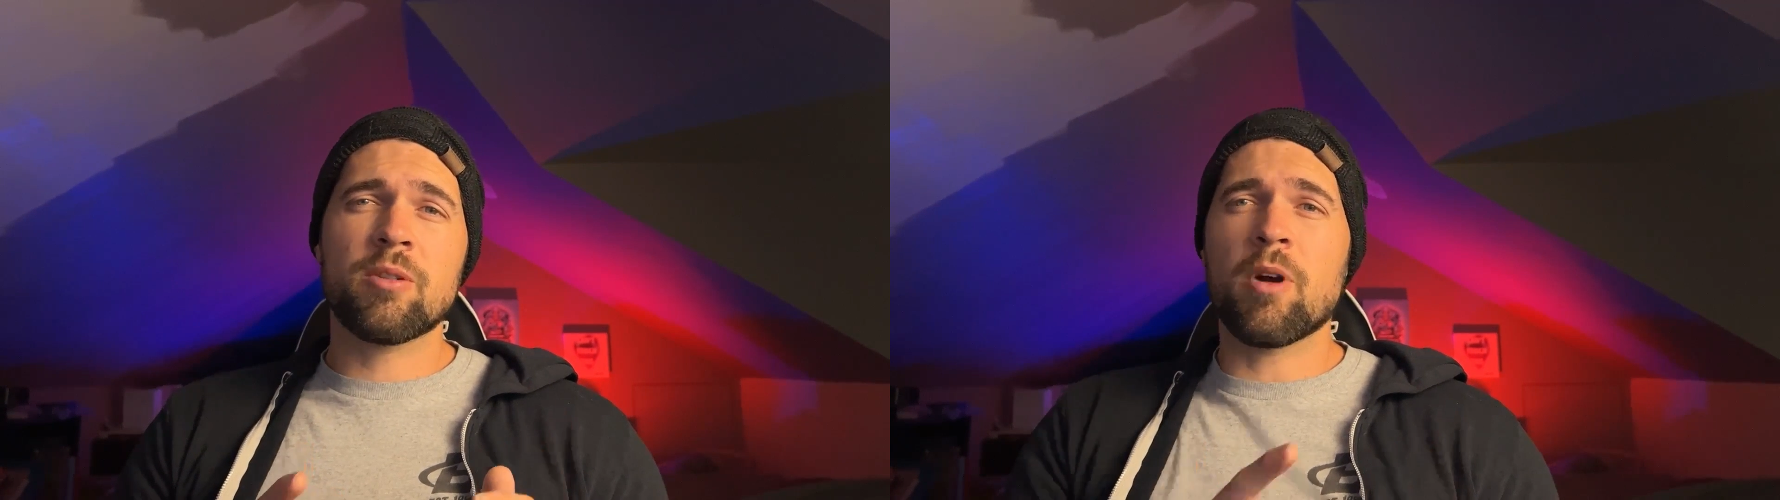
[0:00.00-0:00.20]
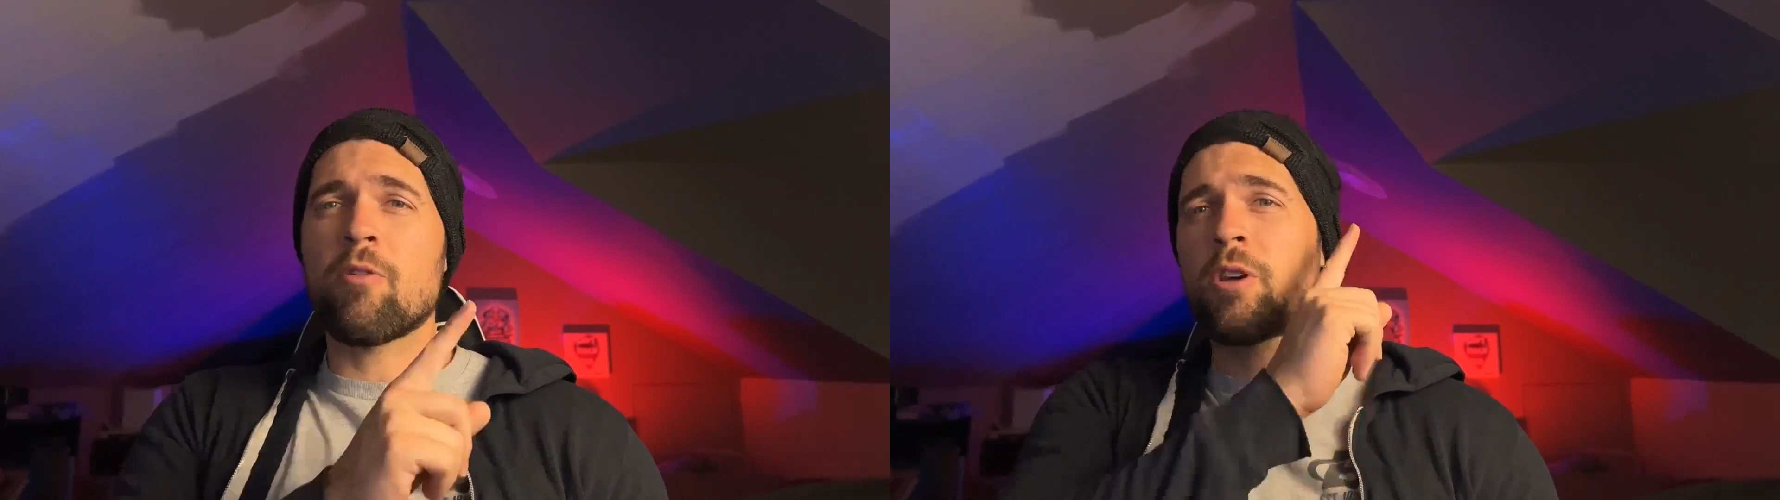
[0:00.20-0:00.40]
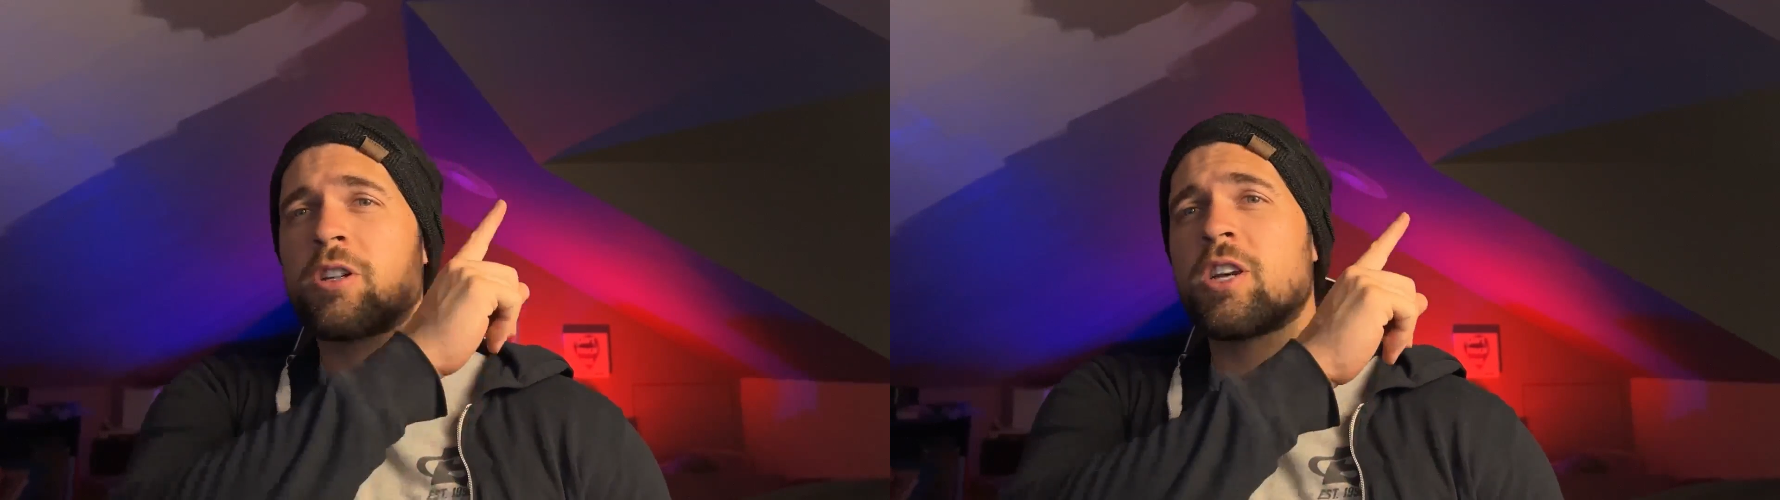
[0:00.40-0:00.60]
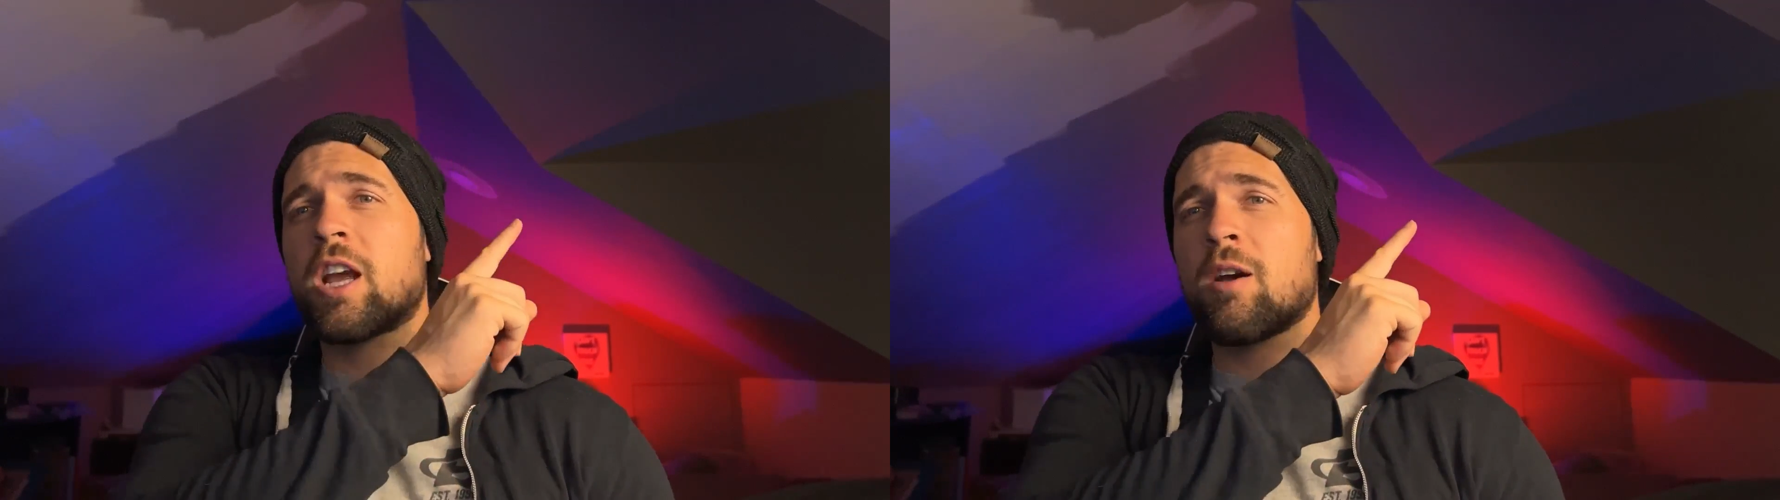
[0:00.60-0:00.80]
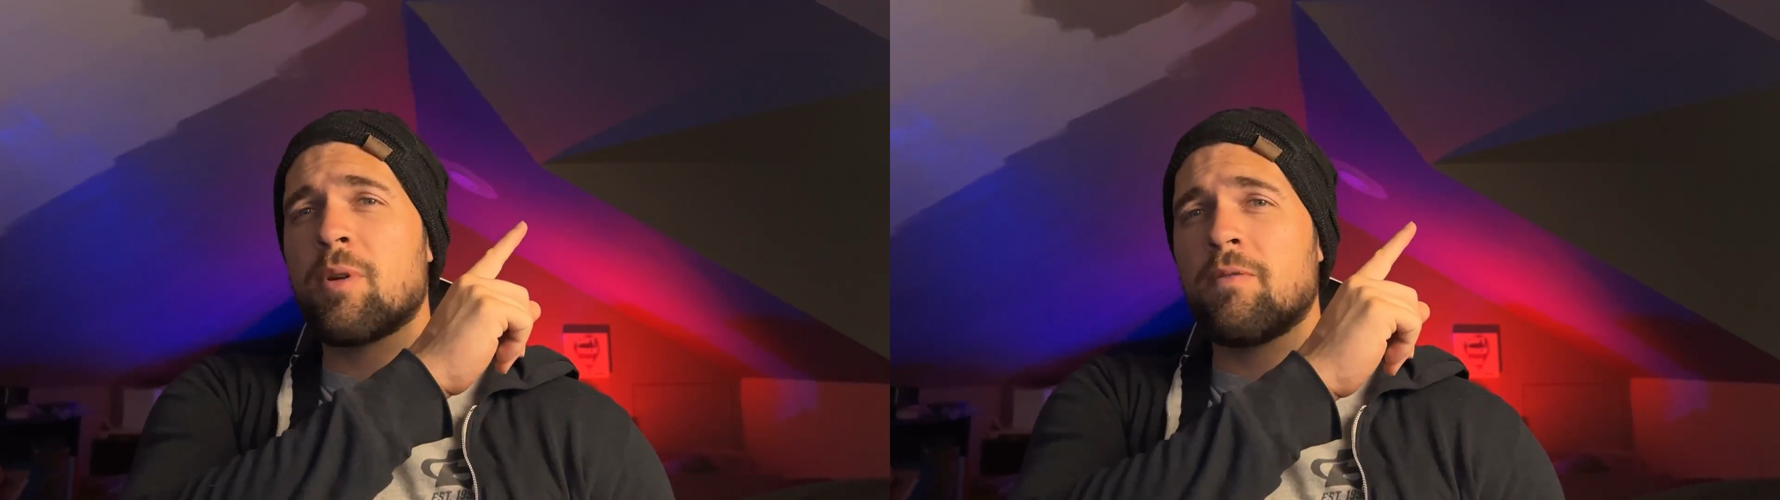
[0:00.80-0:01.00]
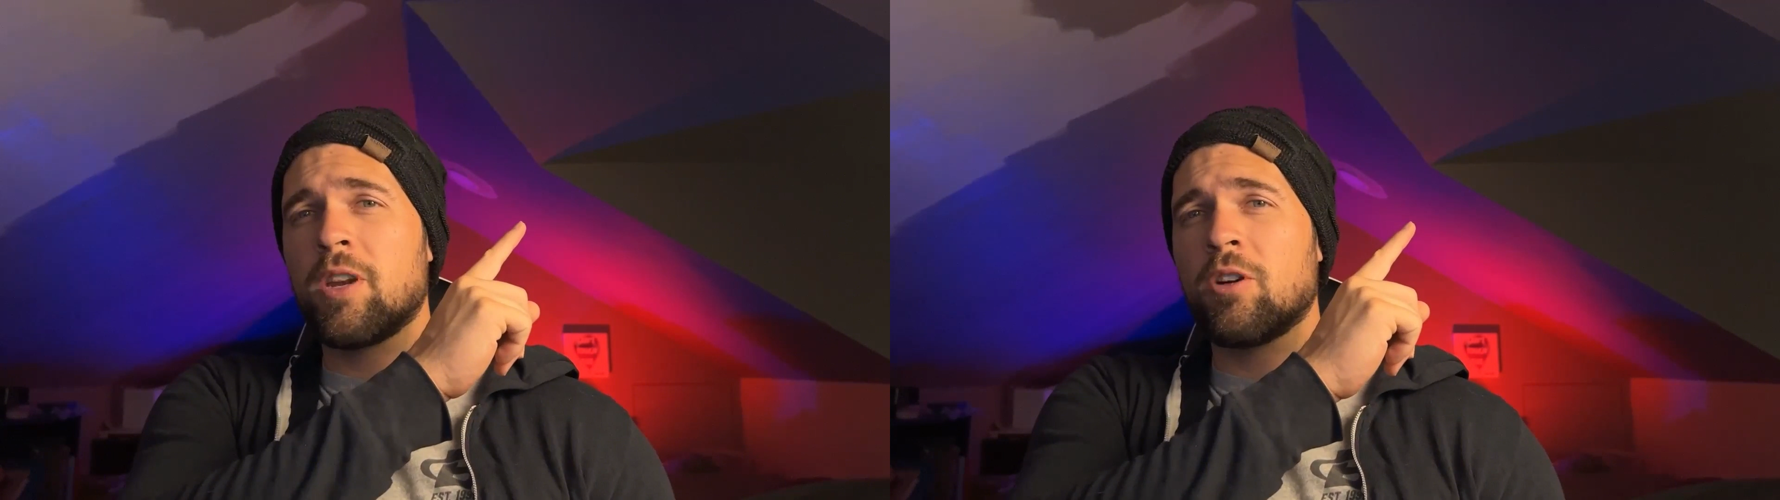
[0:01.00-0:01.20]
you might want to check out my video